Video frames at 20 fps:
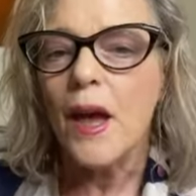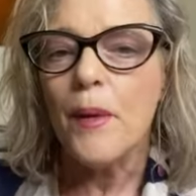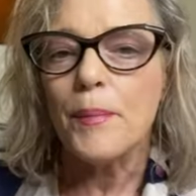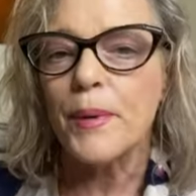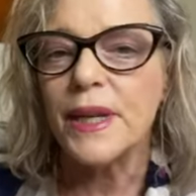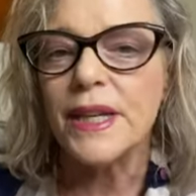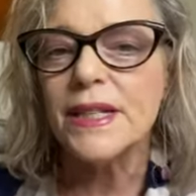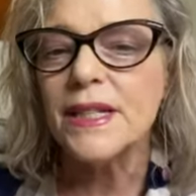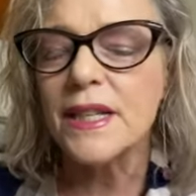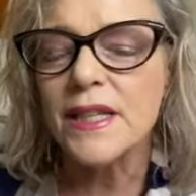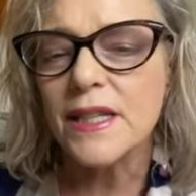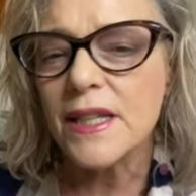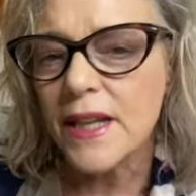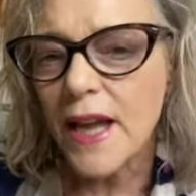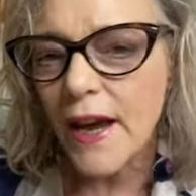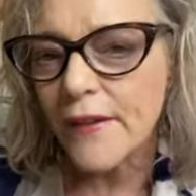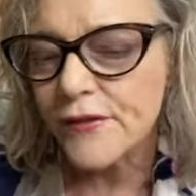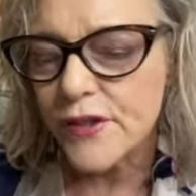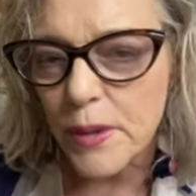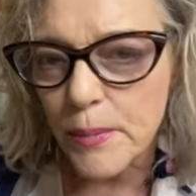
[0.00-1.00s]
But it doesn't
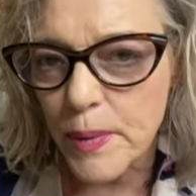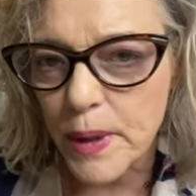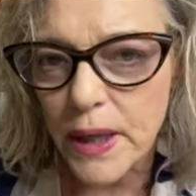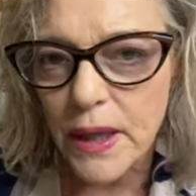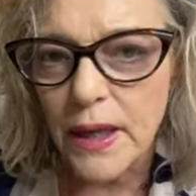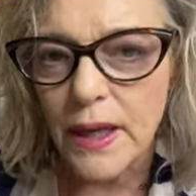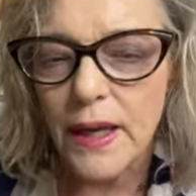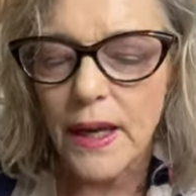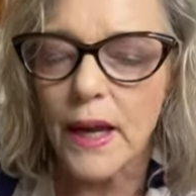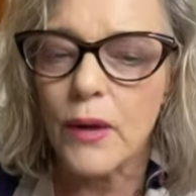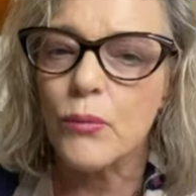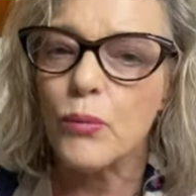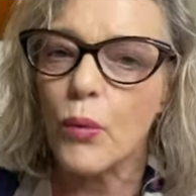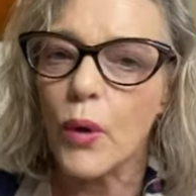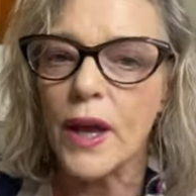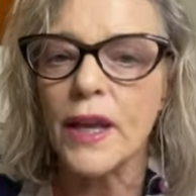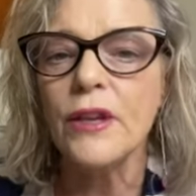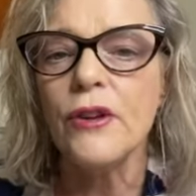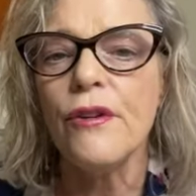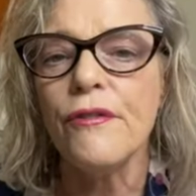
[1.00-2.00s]
have to be. And
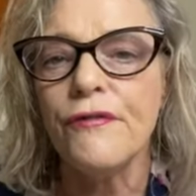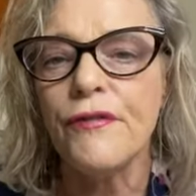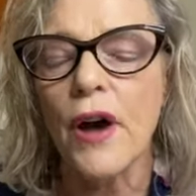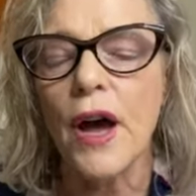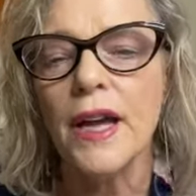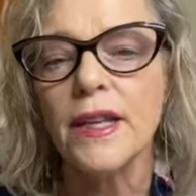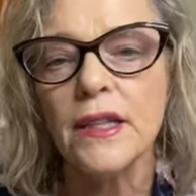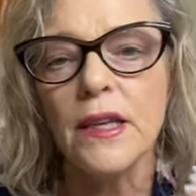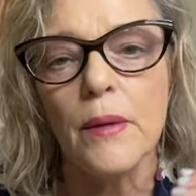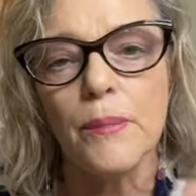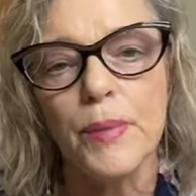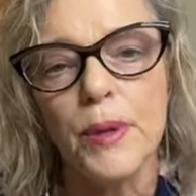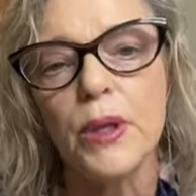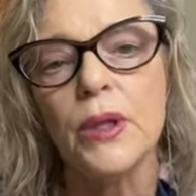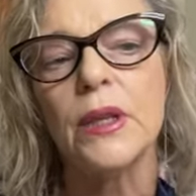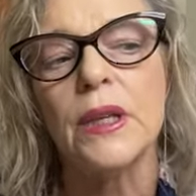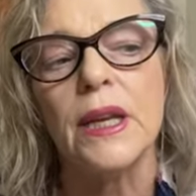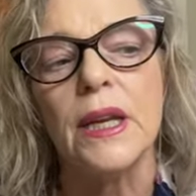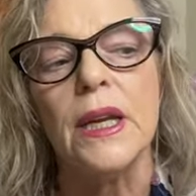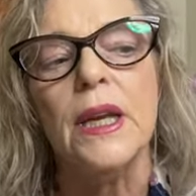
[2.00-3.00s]
when you find the
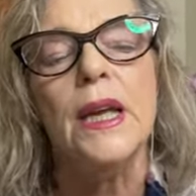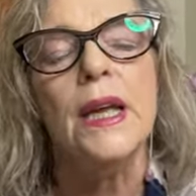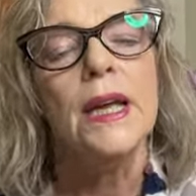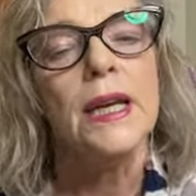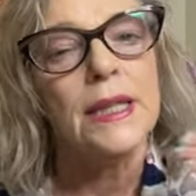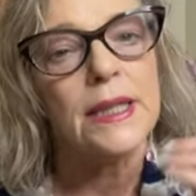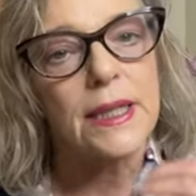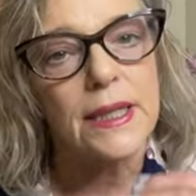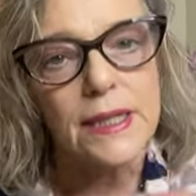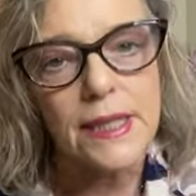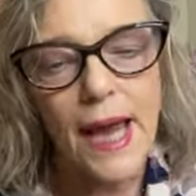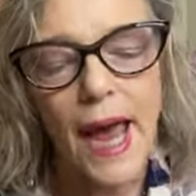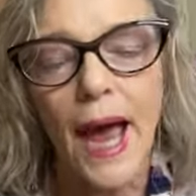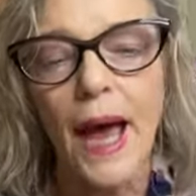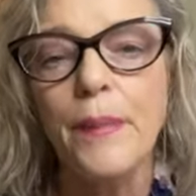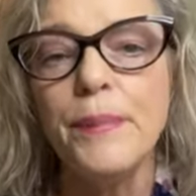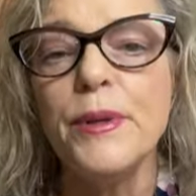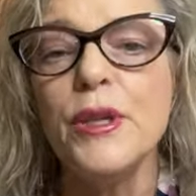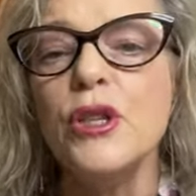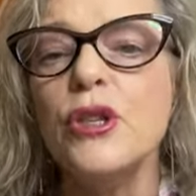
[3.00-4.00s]
ability to
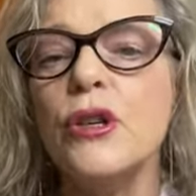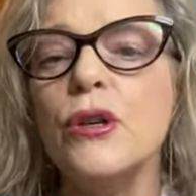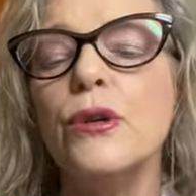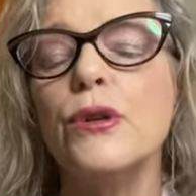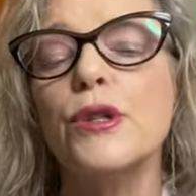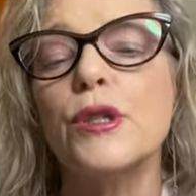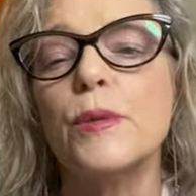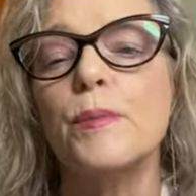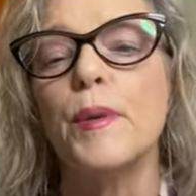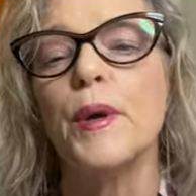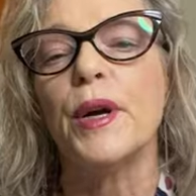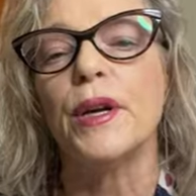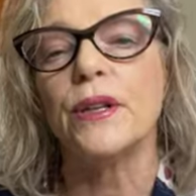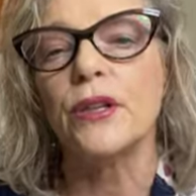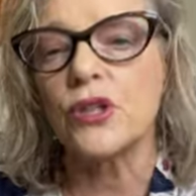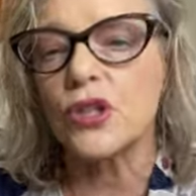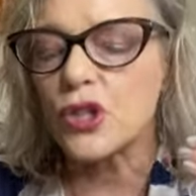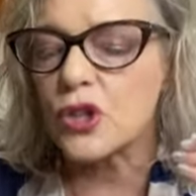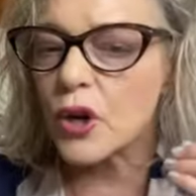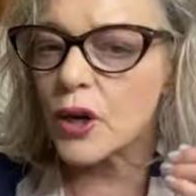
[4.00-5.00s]
tap into your spirit
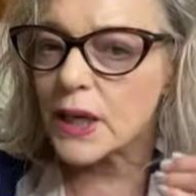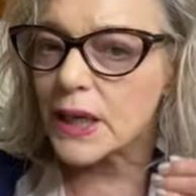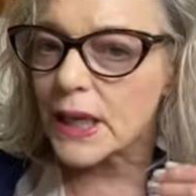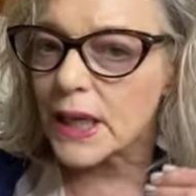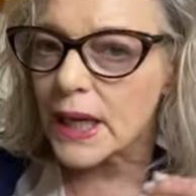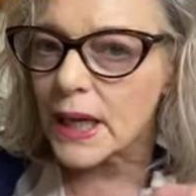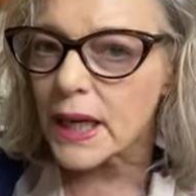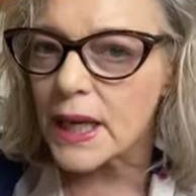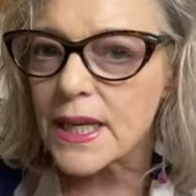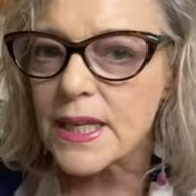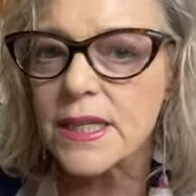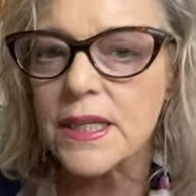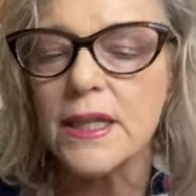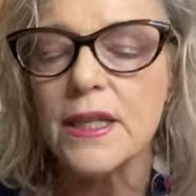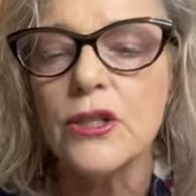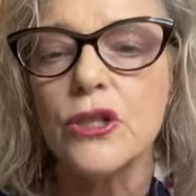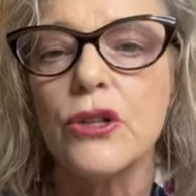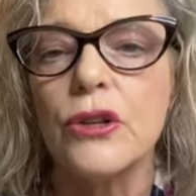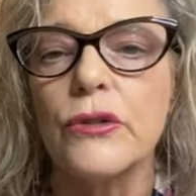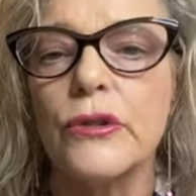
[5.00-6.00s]
and start
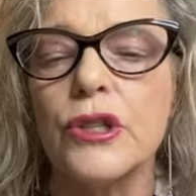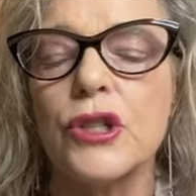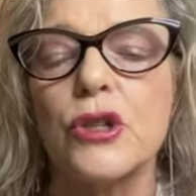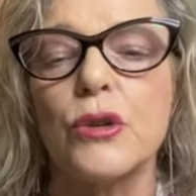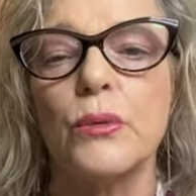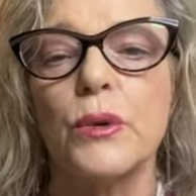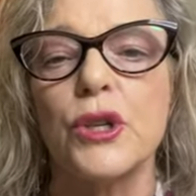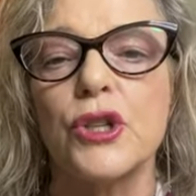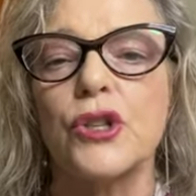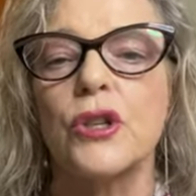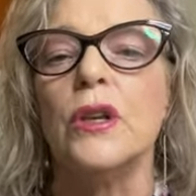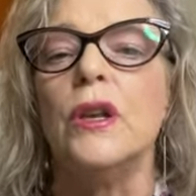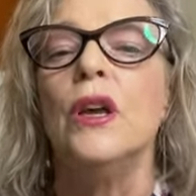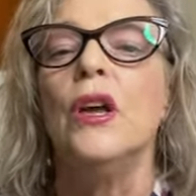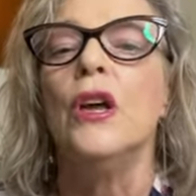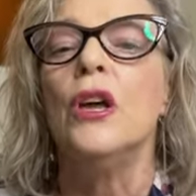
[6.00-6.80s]
listening to your intuition,